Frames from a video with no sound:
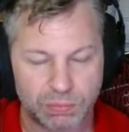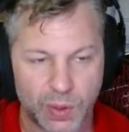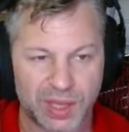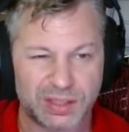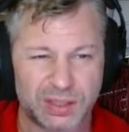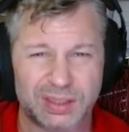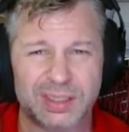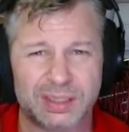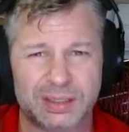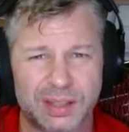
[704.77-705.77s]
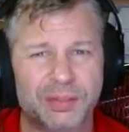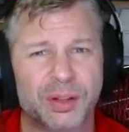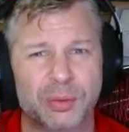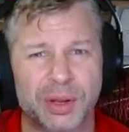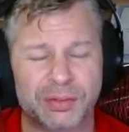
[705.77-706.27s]
that's
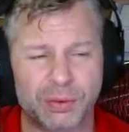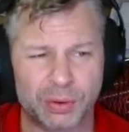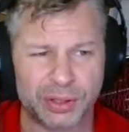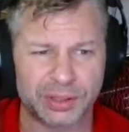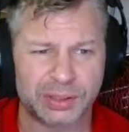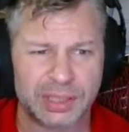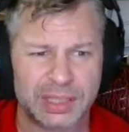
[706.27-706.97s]
definitely the way forward.